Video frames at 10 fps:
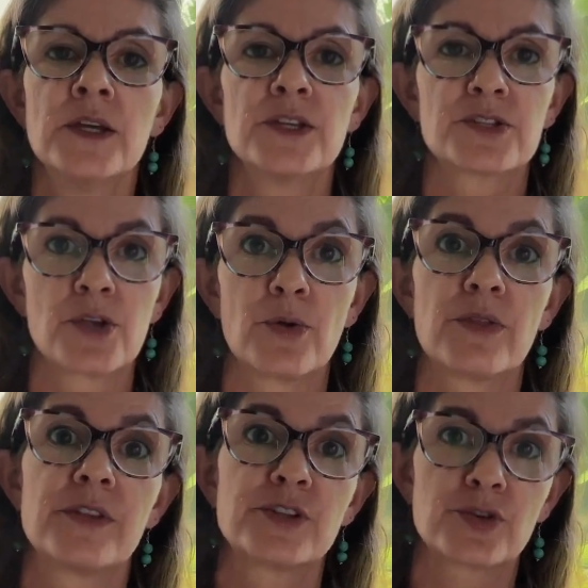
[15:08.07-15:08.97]
So
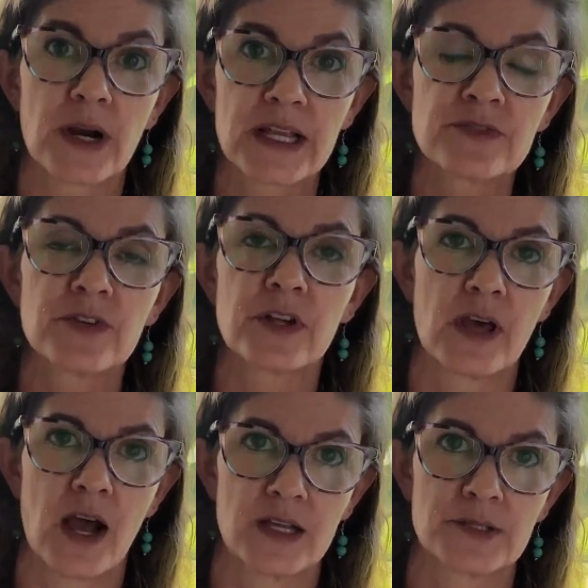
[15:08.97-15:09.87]
the transfer to the
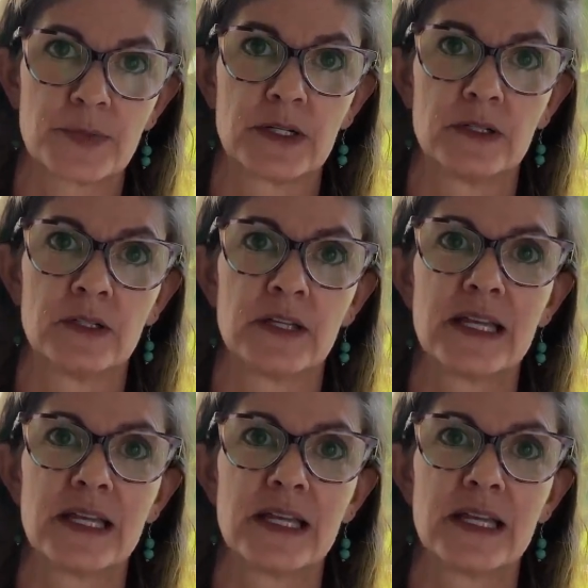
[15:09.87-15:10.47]
hospital